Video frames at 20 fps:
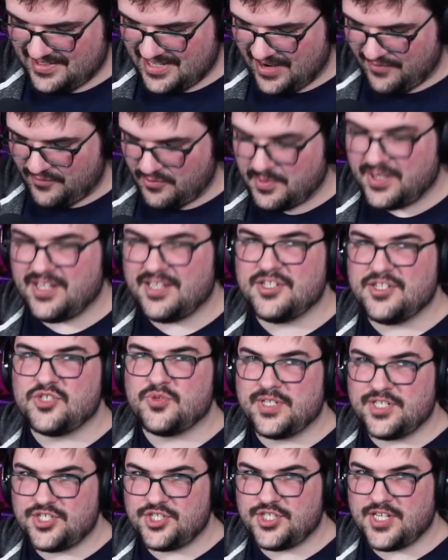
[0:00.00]
everybody in
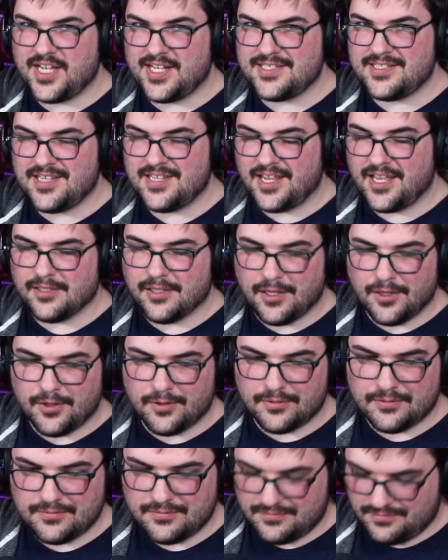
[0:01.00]
Twitch chat say
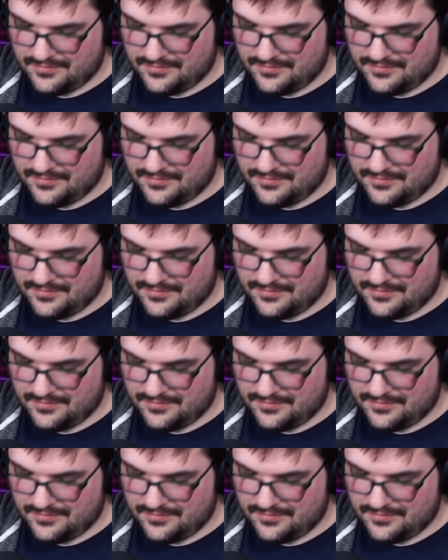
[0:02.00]
hello.